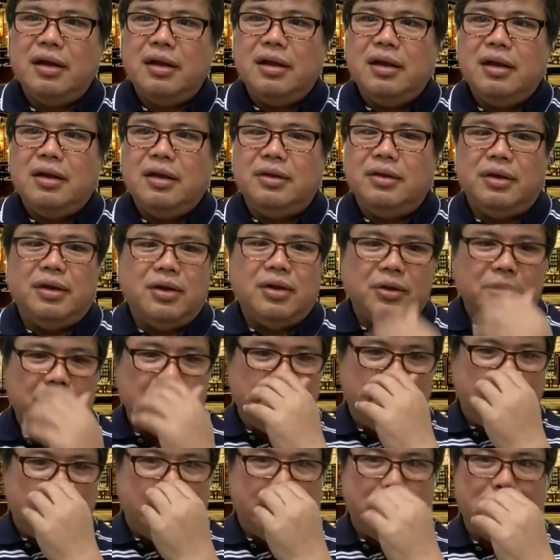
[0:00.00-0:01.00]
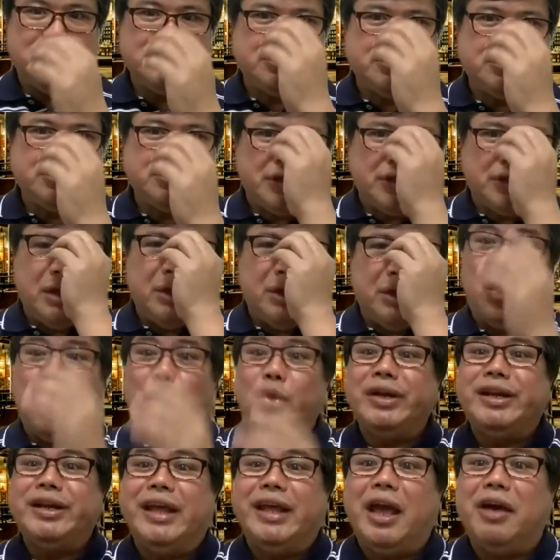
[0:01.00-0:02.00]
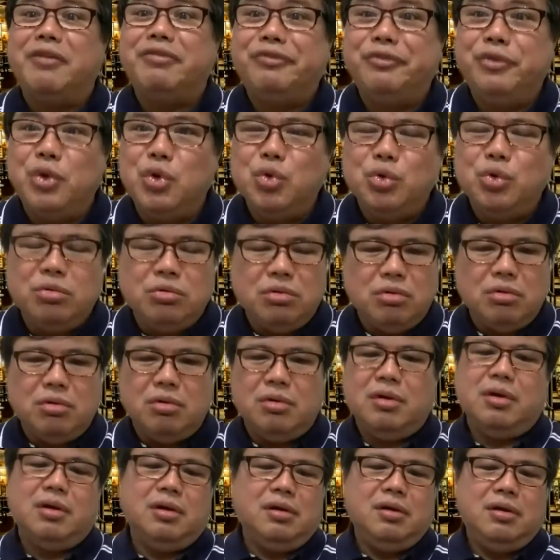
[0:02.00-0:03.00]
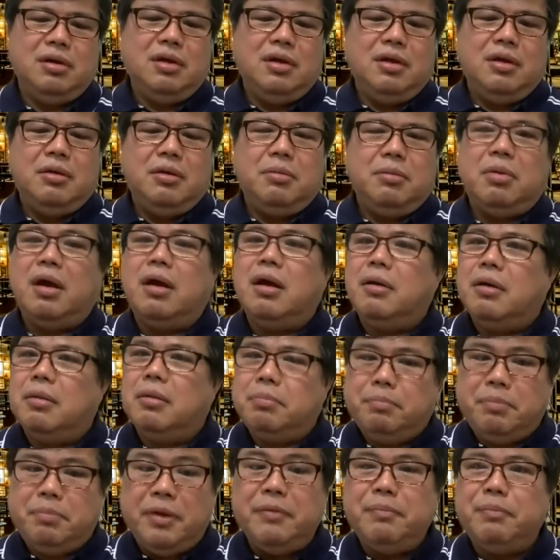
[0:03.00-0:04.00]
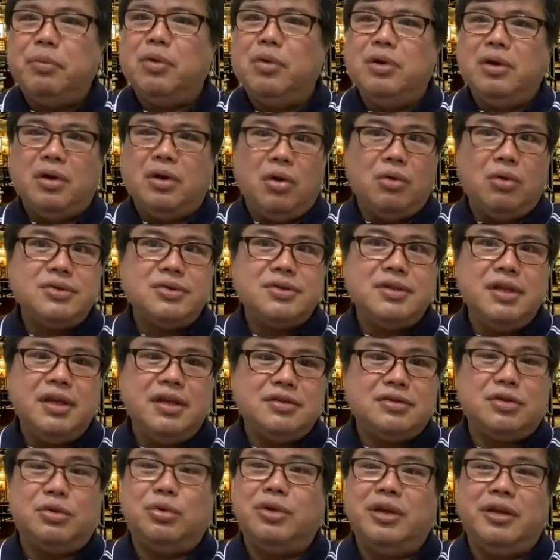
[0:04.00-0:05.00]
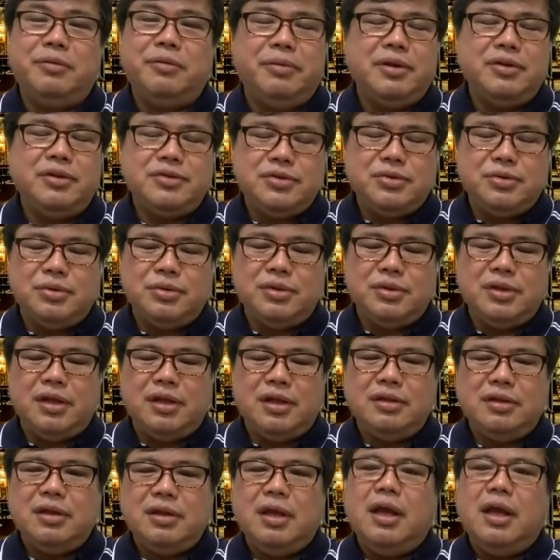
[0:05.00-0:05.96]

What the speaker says: It's only a few people knows this or even student.